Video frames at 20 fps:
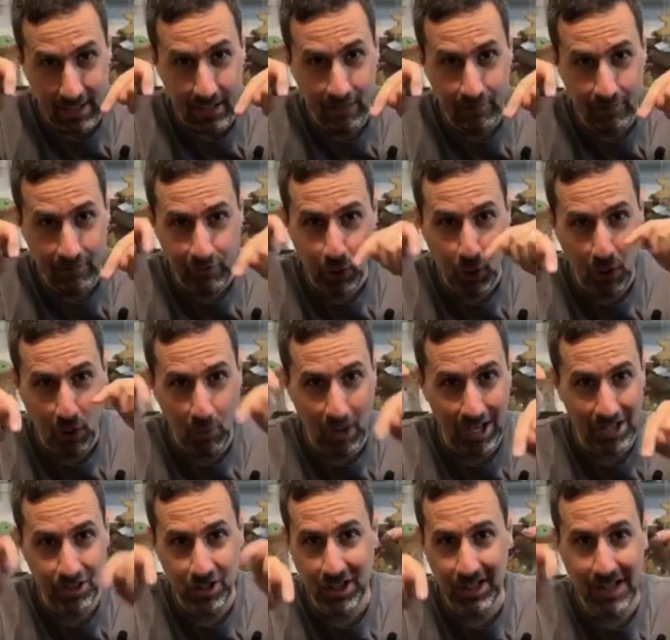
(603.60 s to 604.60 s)
if you are
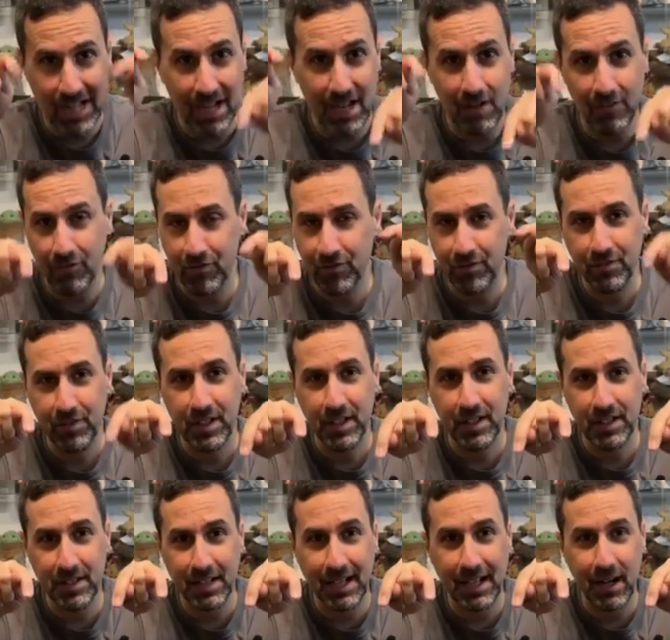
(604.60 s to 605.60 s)
watching live,
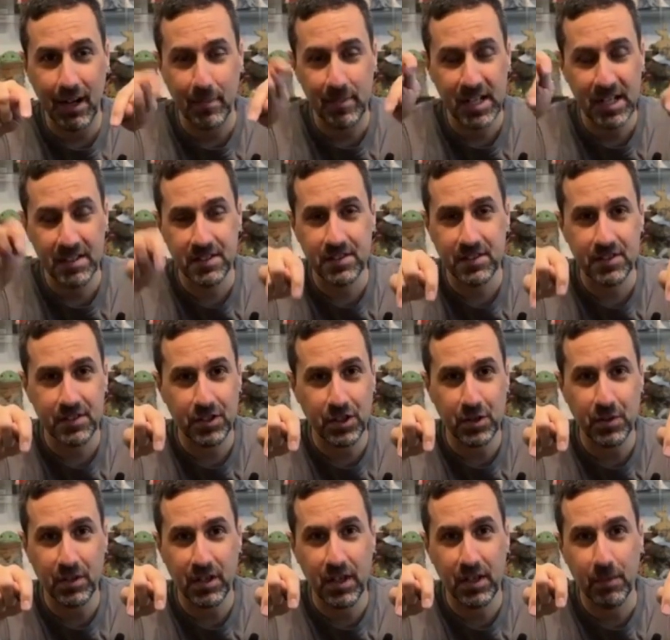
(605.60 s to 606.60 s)
in the comments,
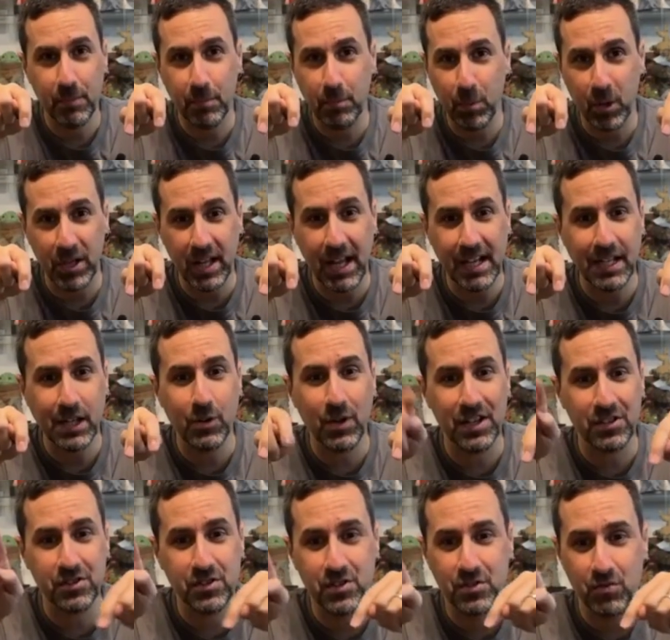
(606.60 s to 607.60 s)
you can put any
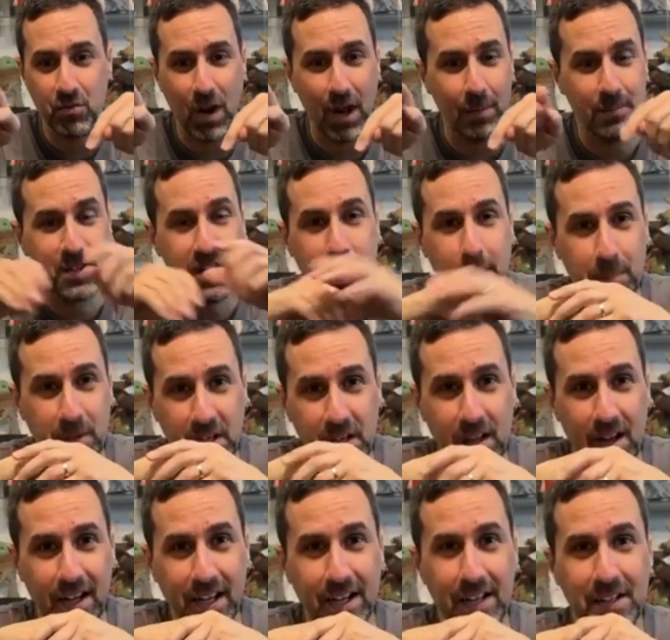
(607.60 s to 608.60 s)
questions. Rob's keeping an
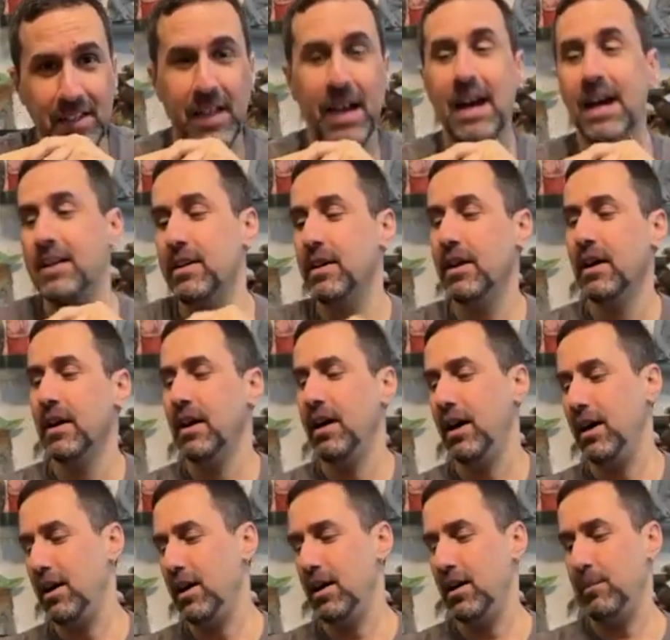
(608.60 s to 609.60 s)
eye on that.
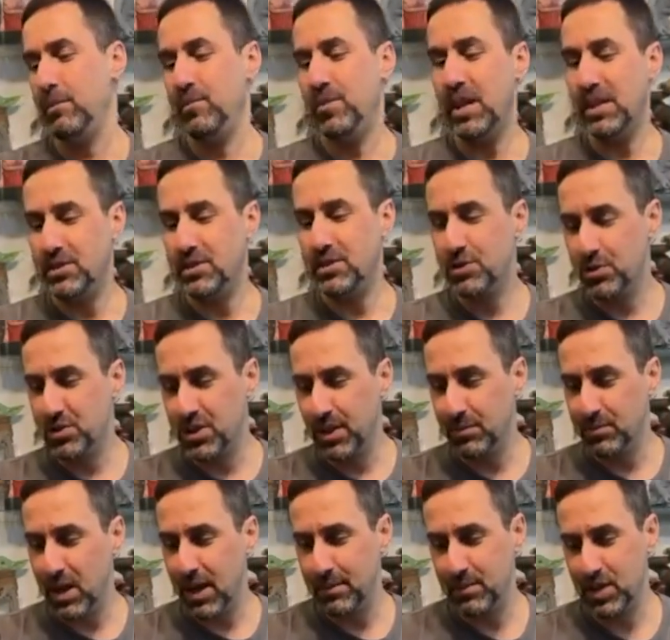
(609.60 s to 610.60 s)
They do
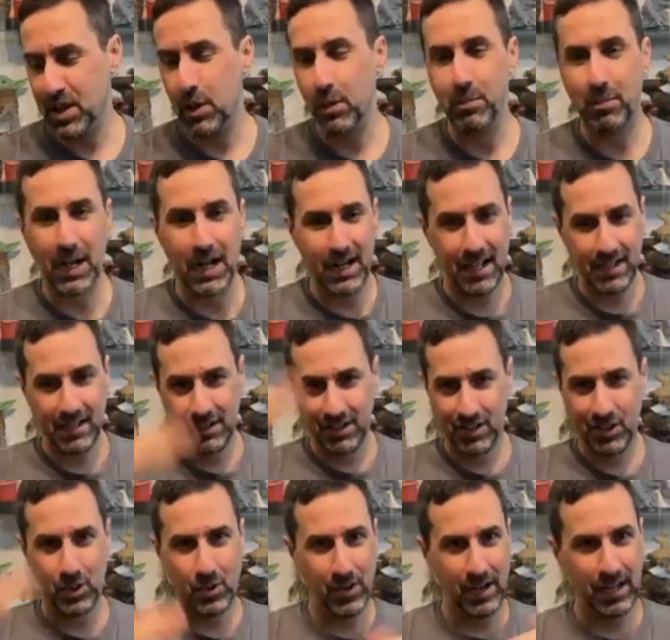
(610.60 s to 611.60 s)
sometimes go by
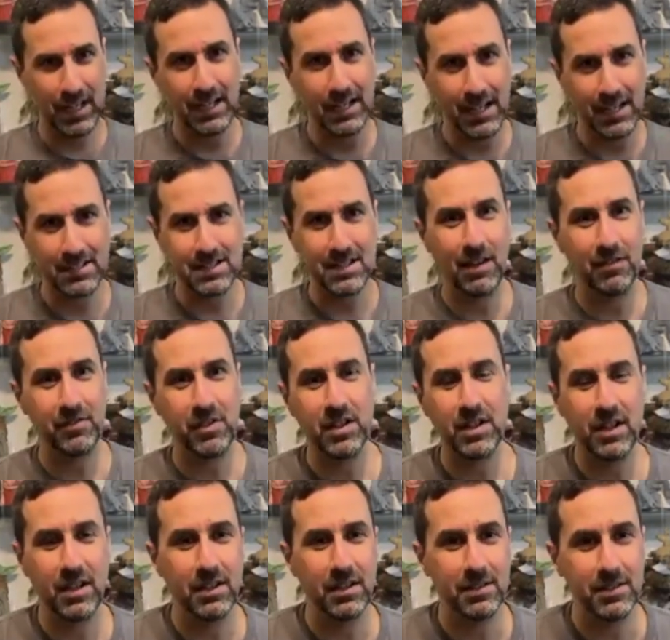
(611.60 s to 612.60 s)
quick and get tough
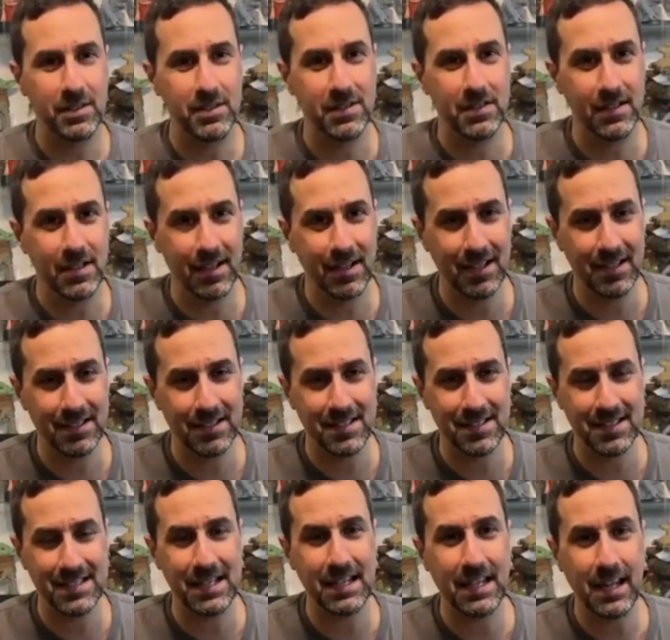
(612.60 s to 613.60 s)
to
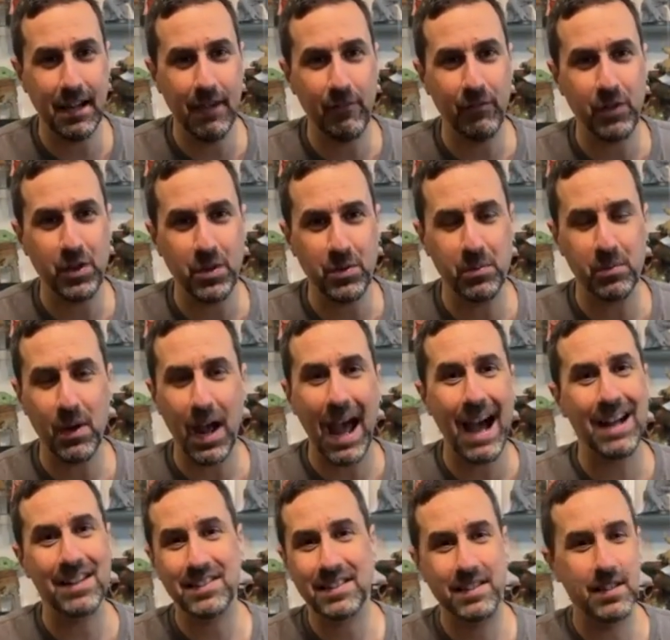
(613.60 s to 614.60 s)
see. If you
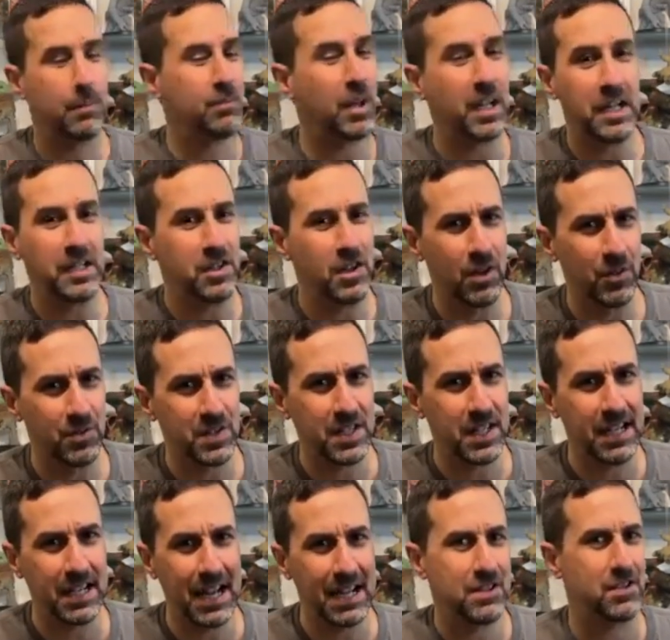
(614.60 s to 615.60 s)
ask something and you don't
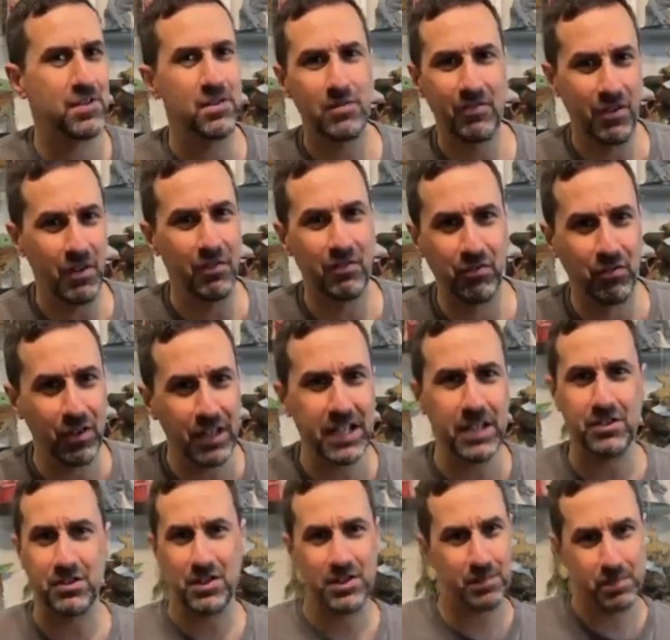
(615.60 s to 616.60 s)
see an answer, feel free
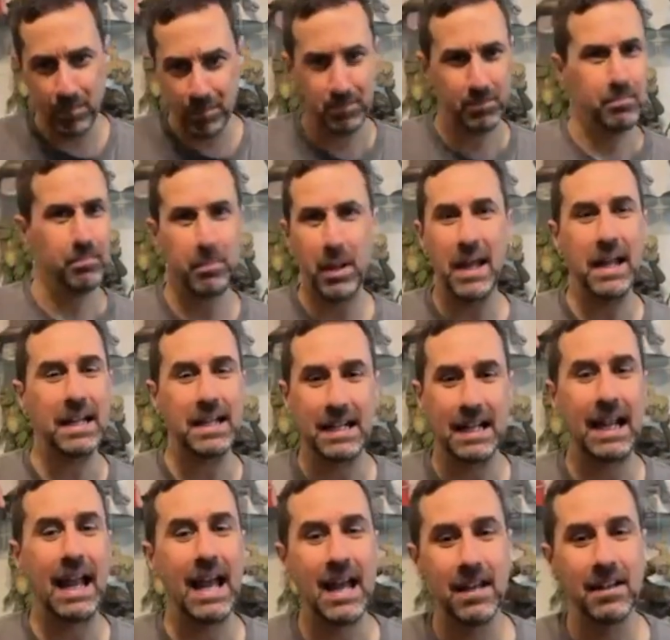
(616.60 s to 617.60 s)
to just ping it
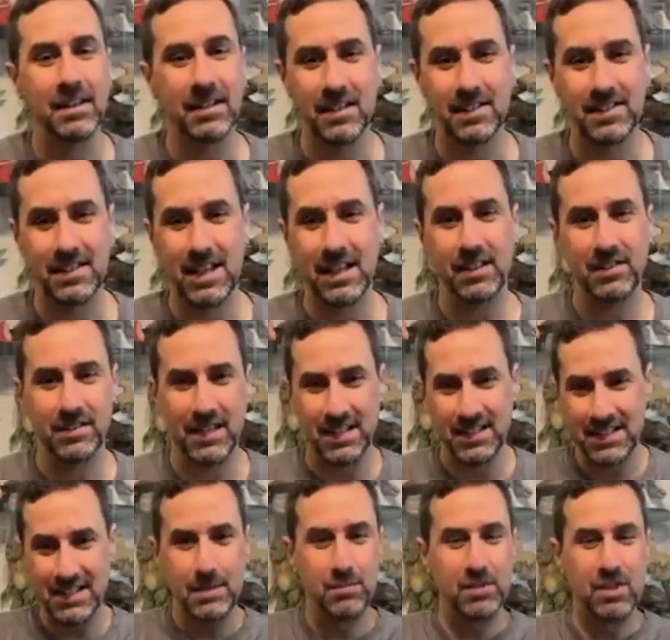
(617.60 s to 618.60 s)
again, because they
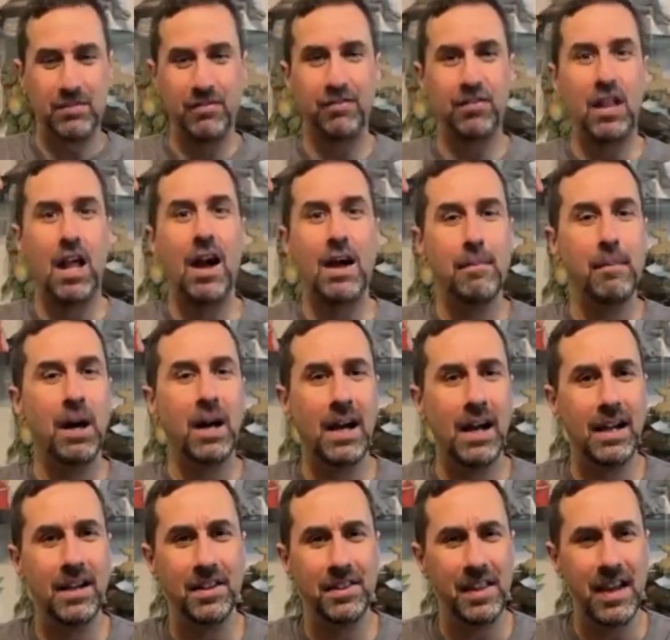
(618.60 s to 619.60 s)
seem to fly
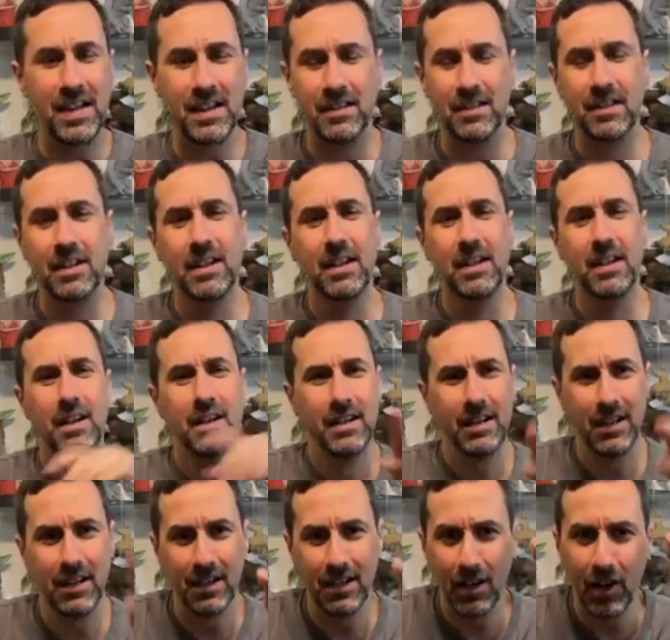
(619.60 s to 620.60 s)
by on
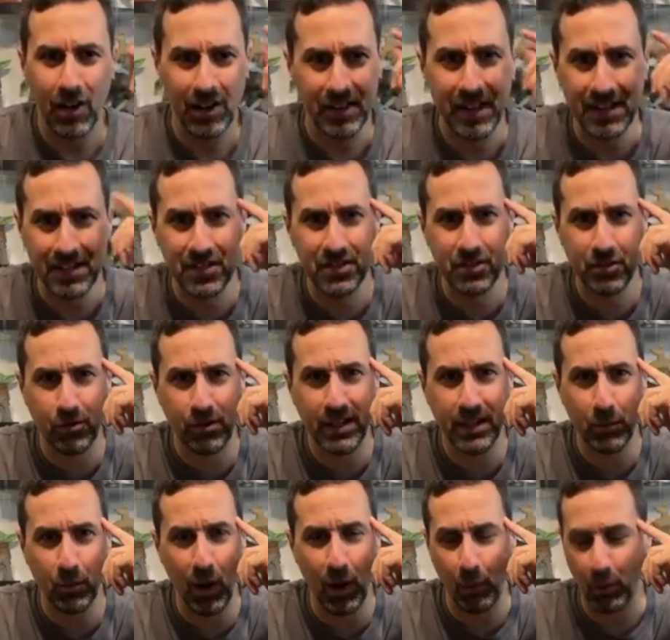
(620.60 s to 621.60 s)
that
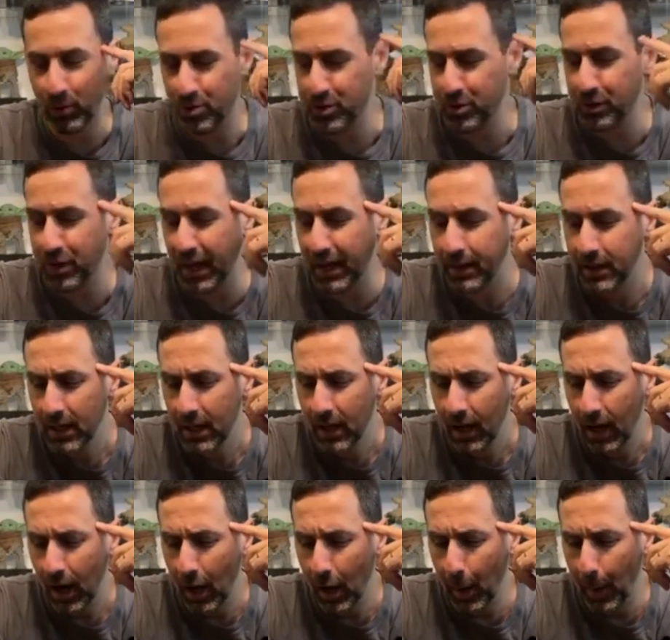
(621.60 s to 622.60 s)
screen while we're shooting.
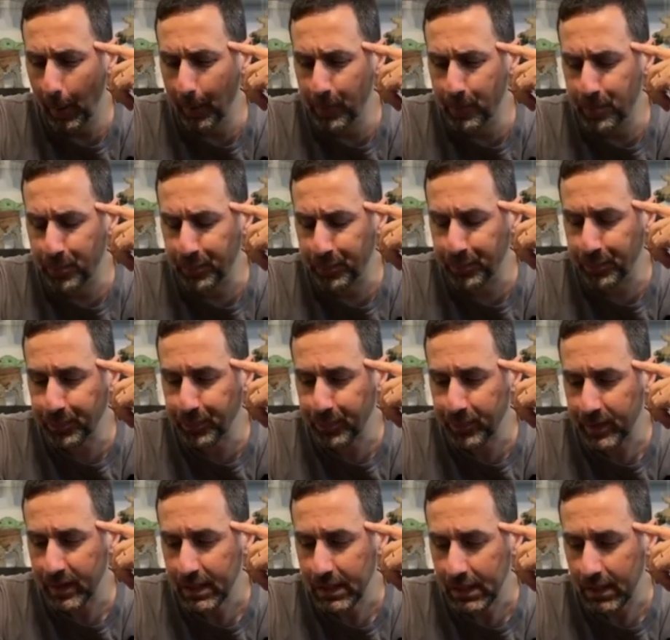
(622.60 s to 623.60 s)

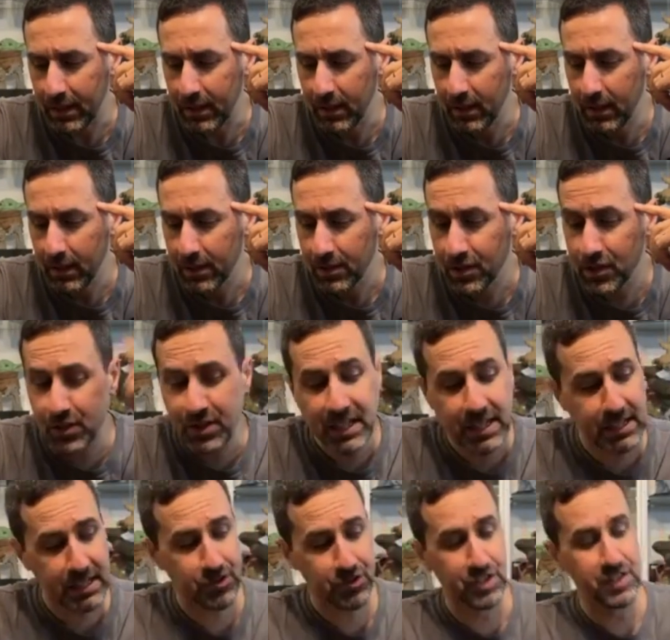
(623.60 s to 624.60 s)
So
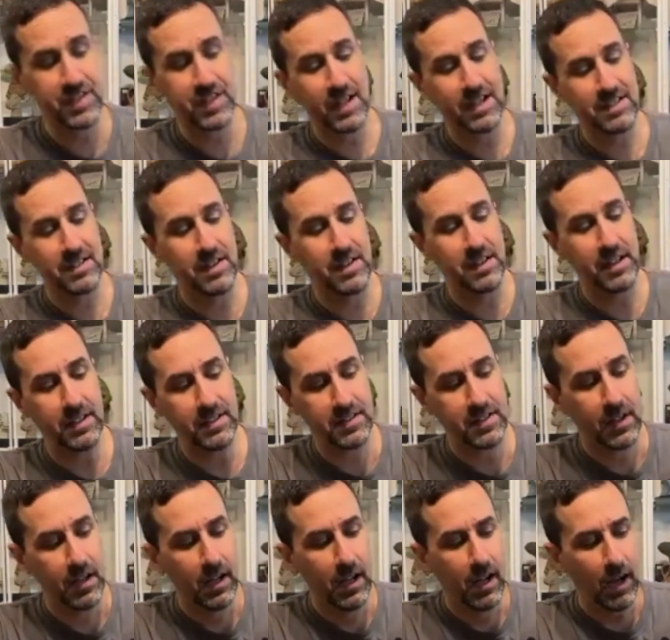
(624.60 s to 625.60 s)
the edition size on
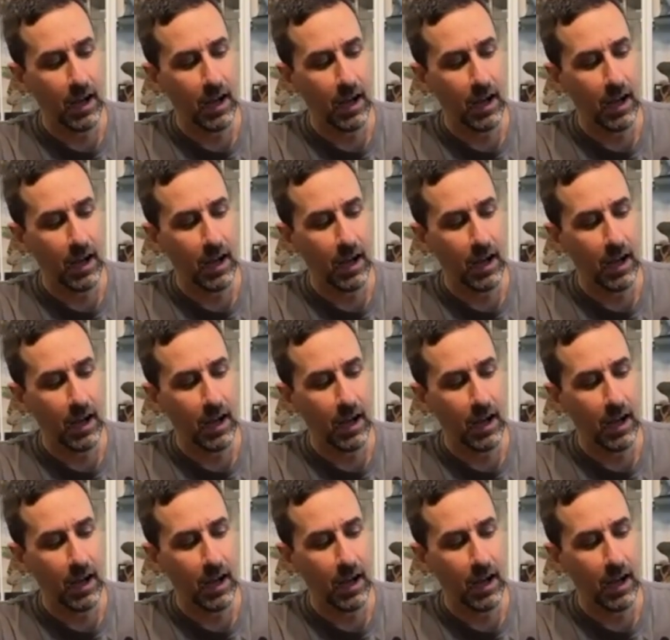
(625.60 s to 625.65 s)
this,